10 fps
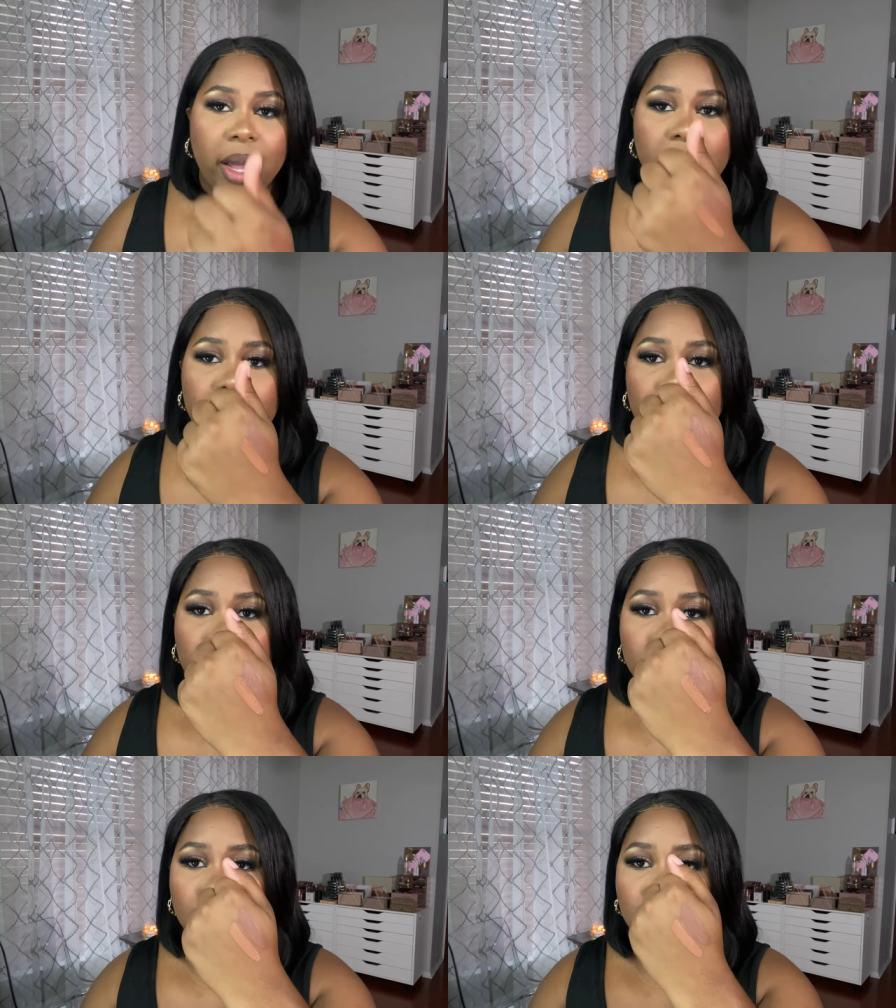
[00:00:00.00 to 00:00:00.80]

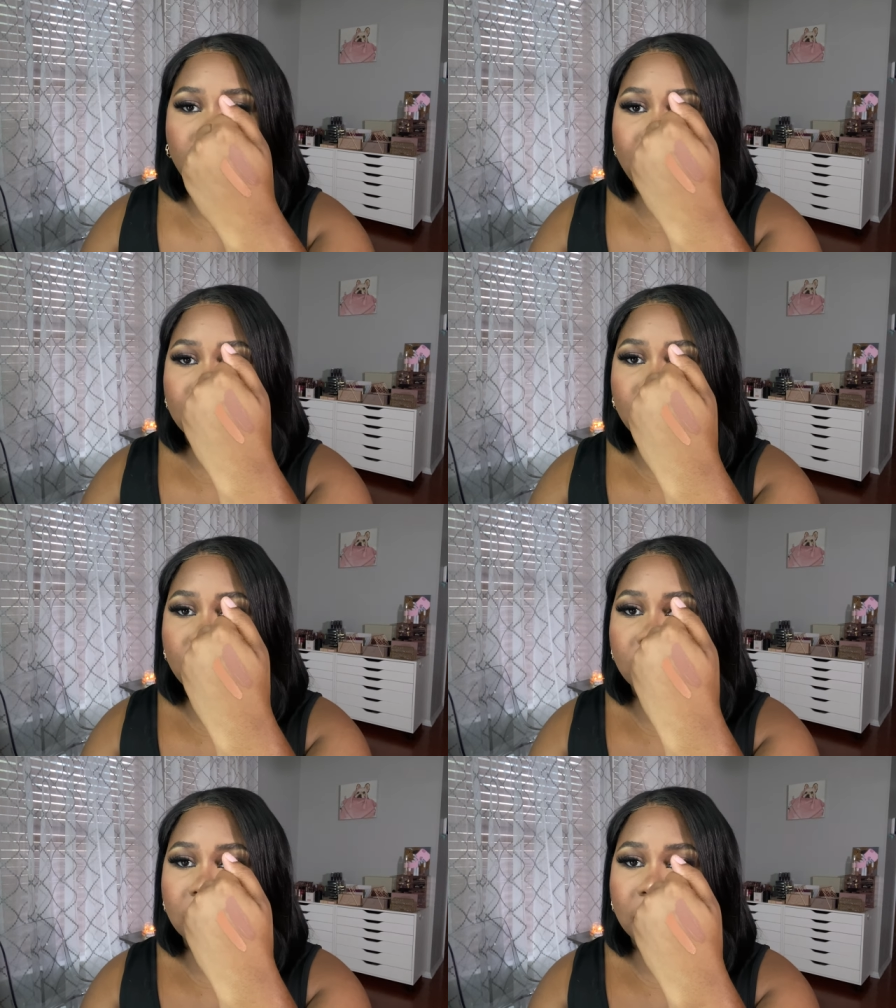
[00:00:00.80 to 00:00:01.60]
And
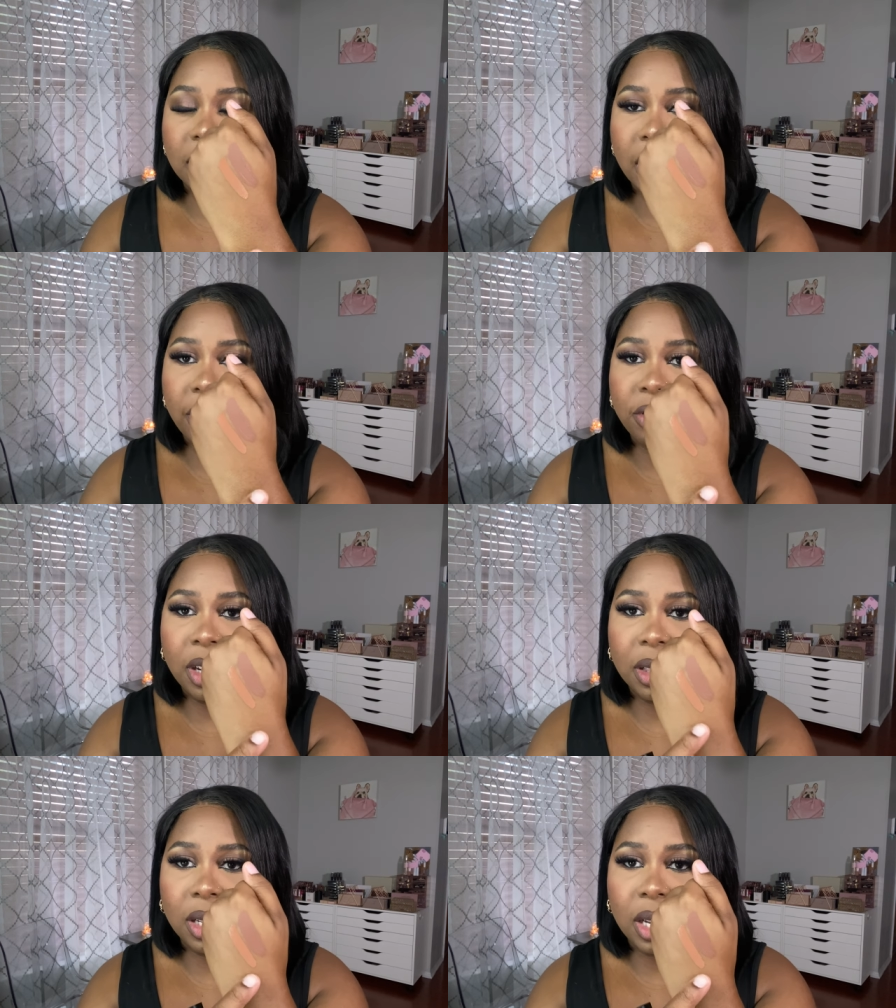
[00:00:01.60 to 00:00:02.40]
Gratitude is
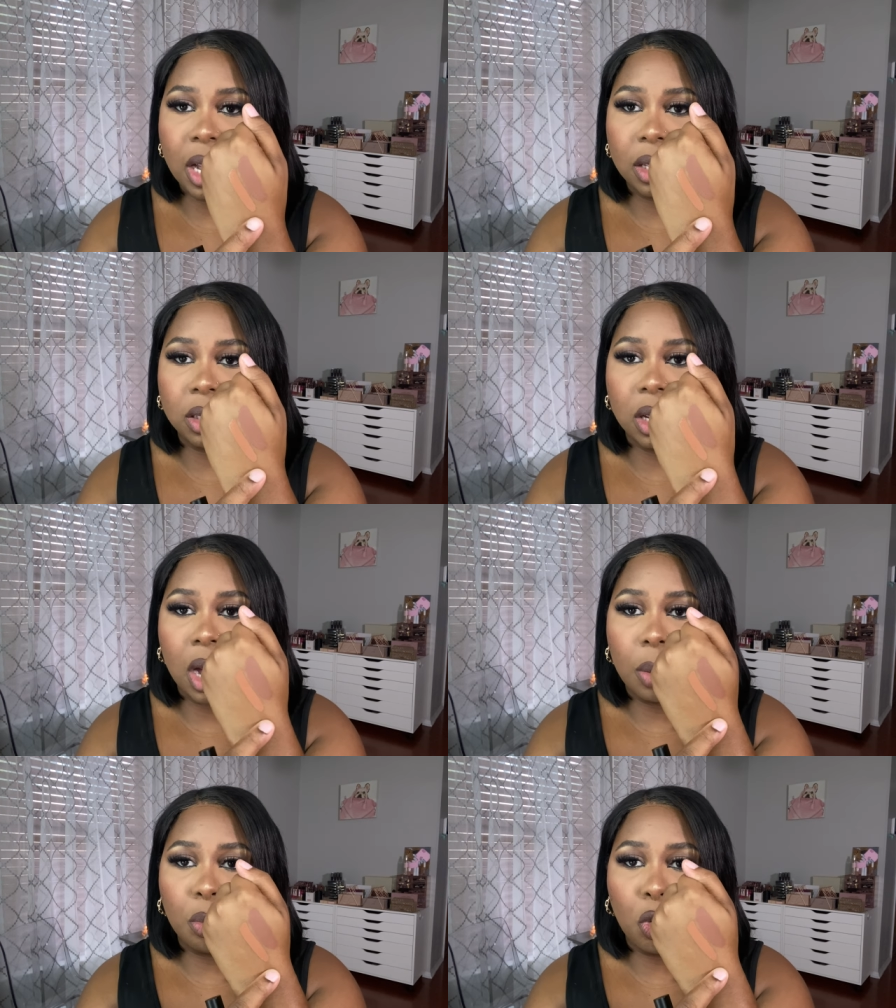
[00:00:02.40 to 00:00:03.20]
definitely a
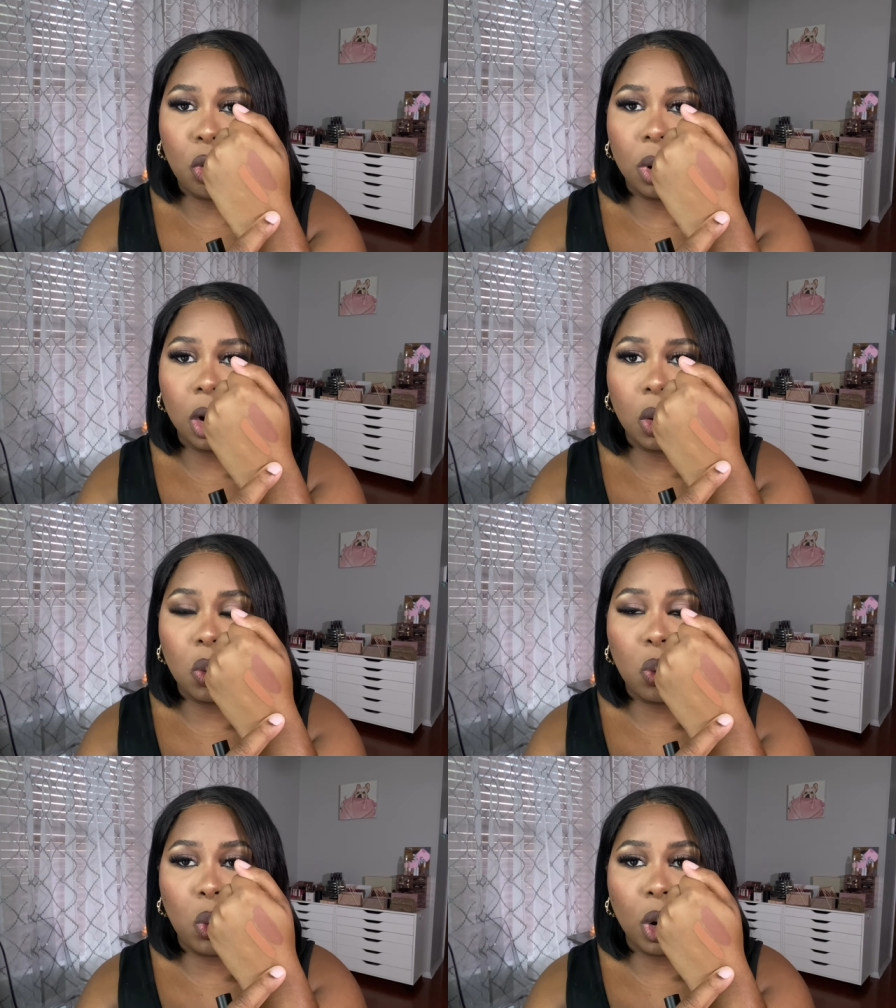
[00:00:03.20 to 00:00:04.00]
lot more
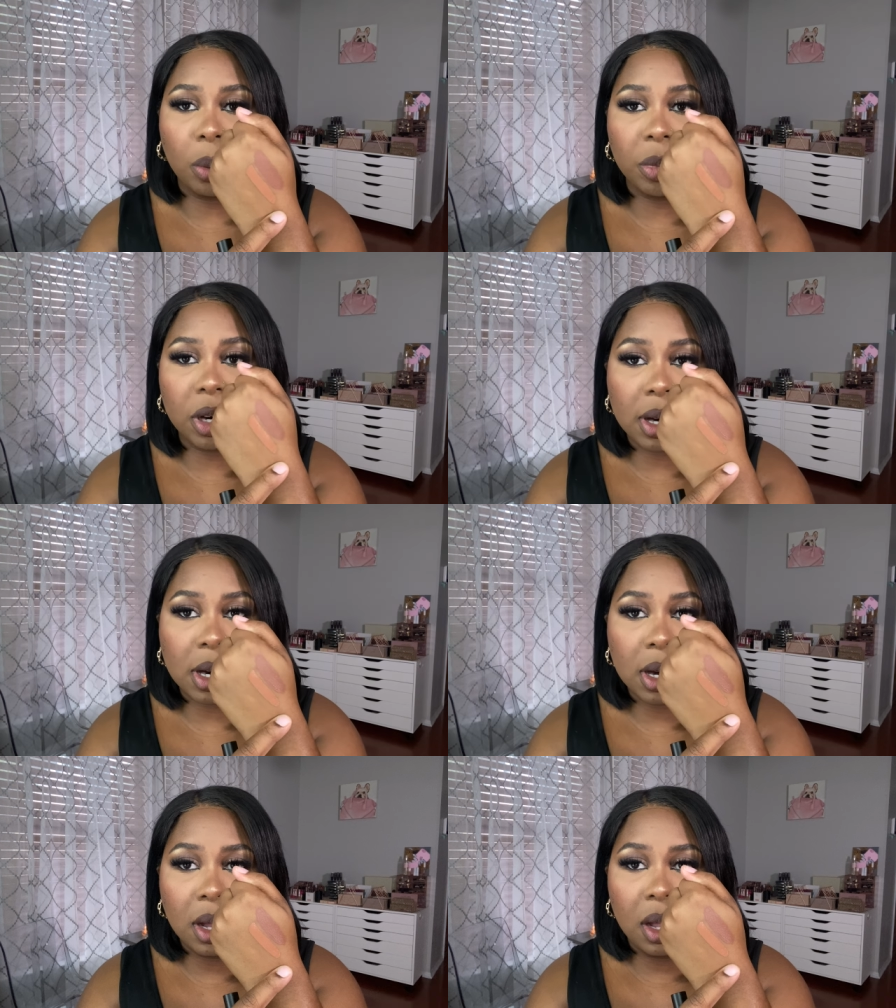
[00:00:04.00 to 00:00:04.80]

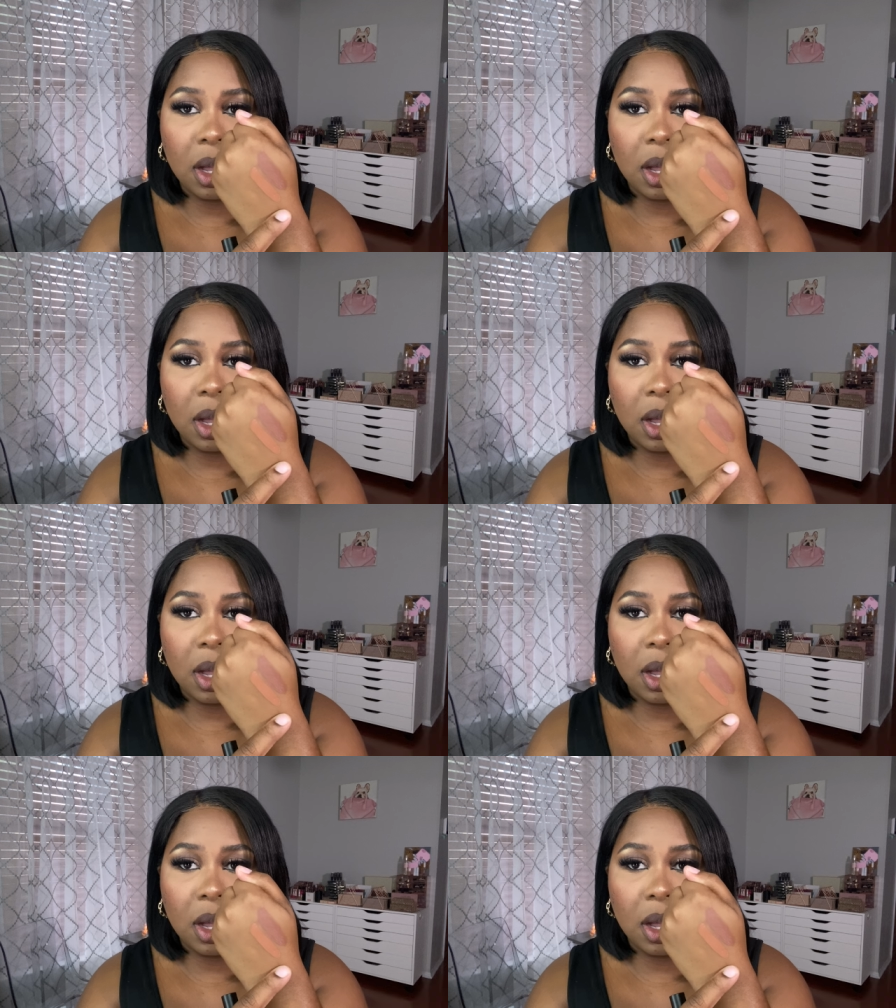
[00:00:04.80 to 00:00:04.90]
warmer.